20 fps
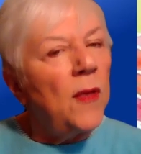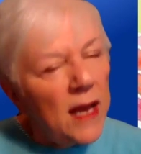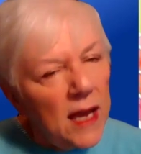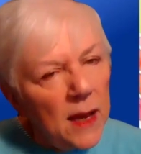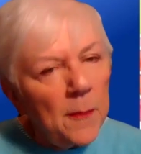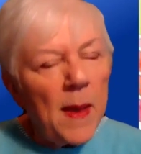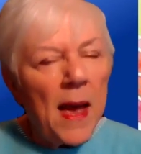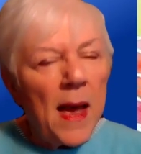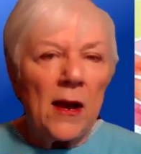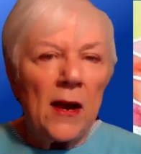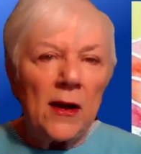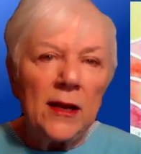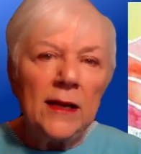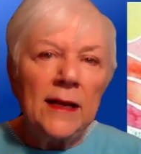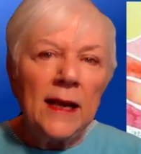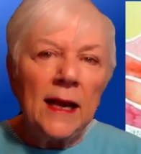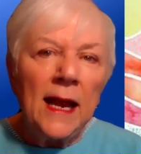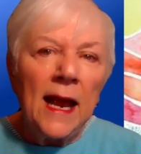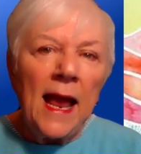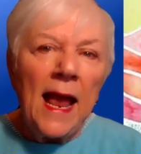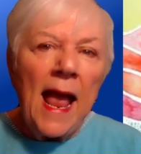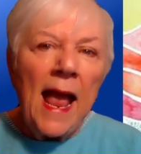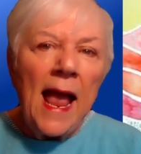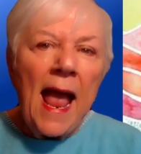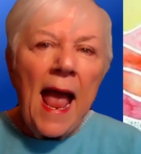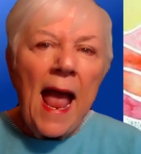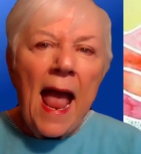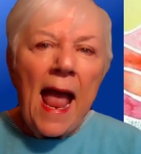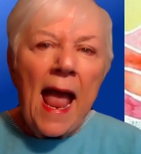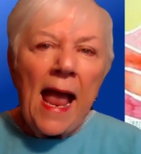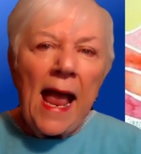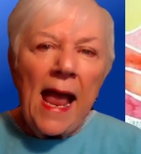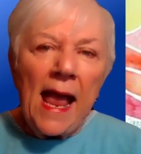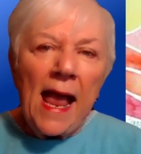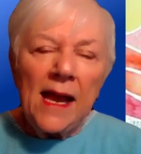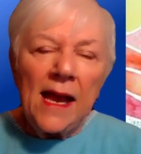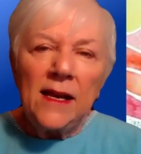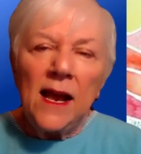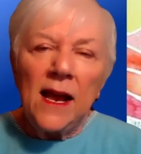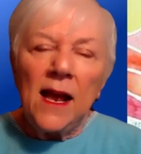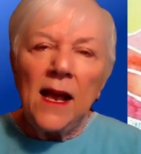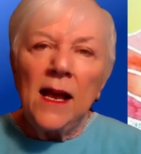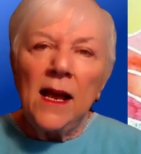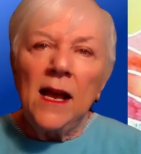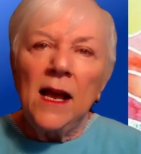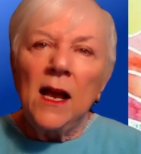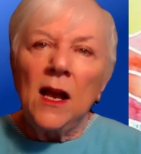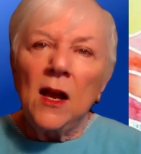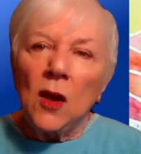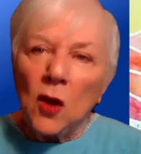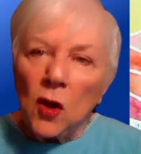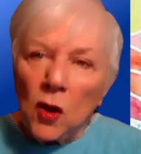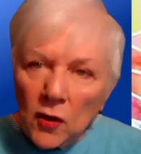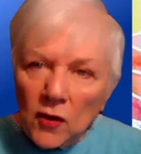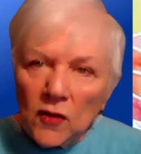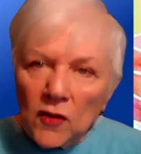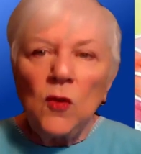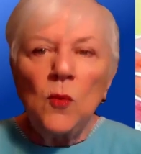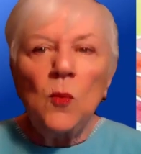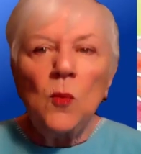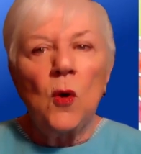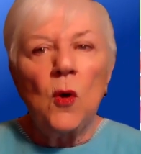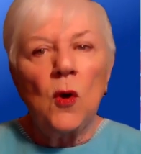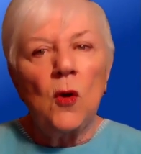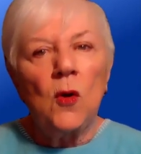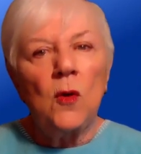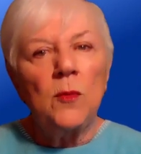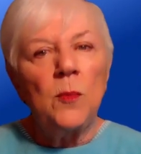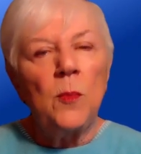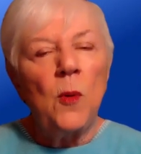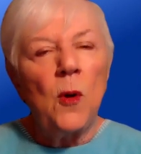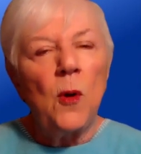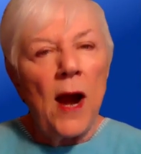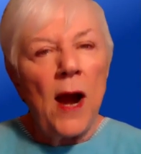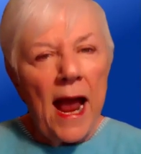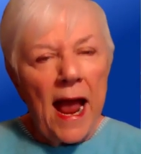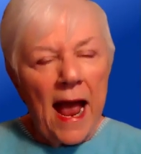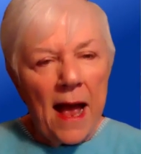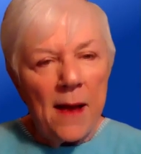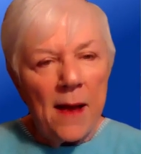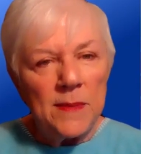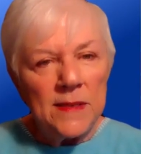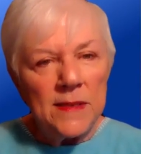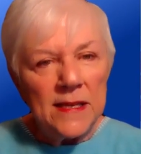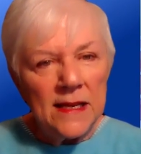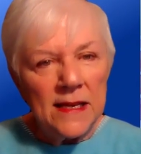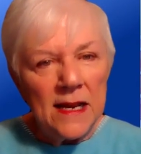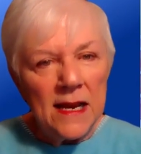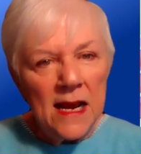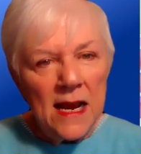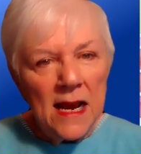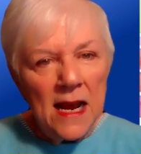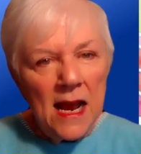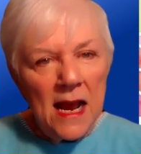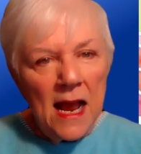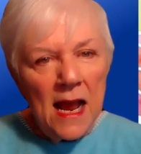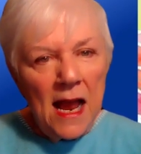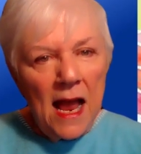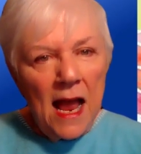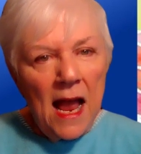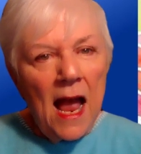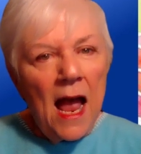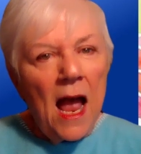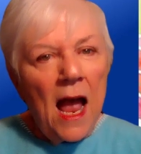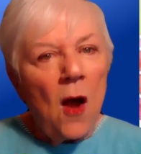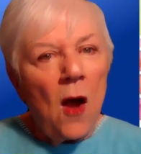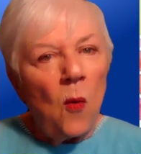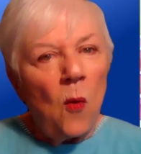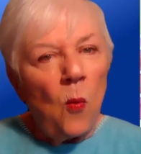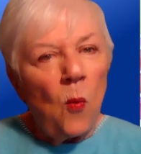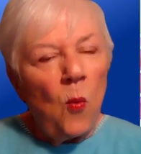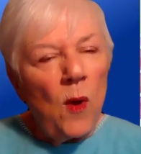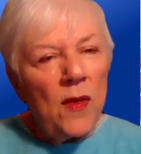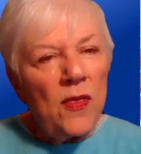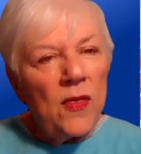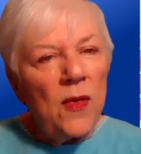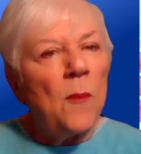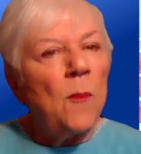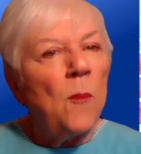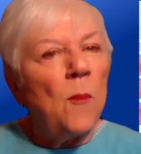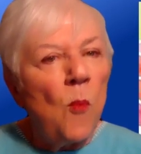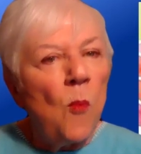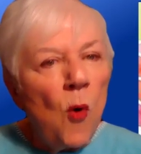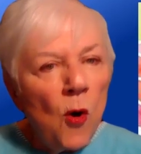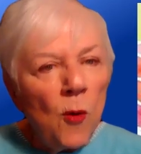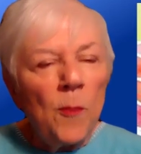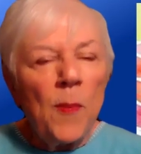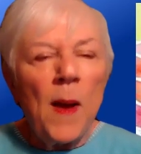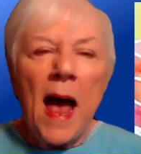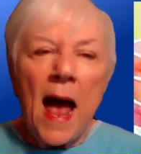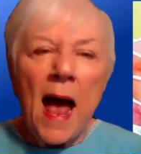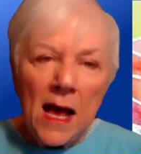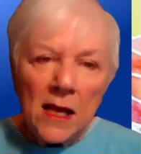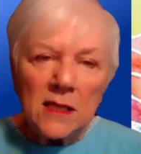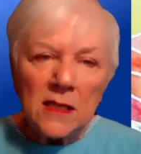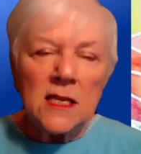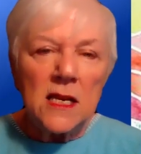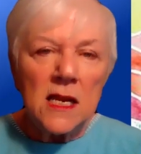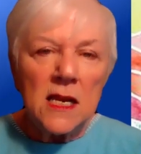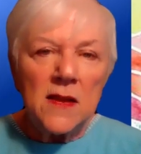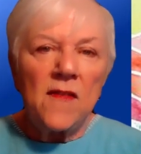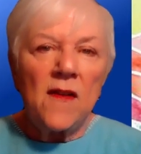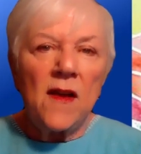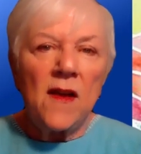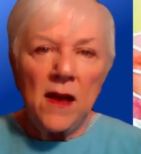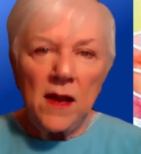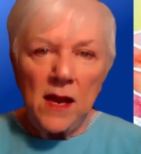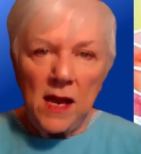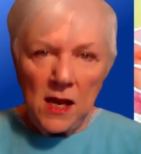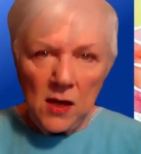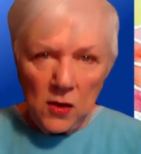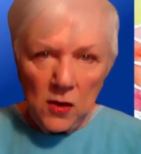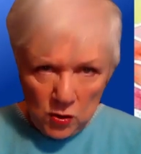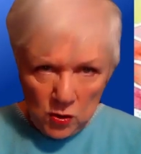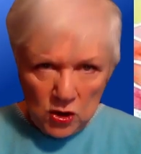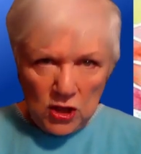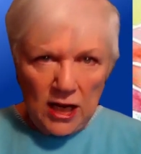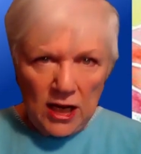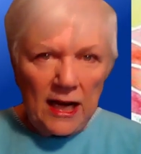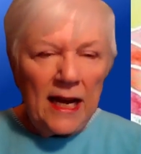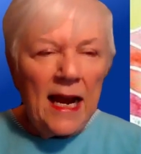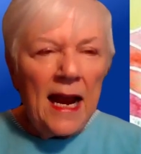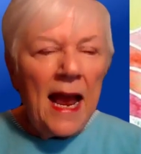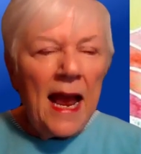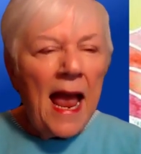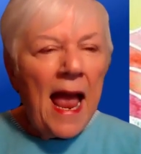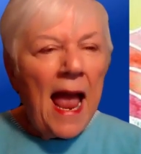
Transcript: think about it and look at the world perhaps with more positive energy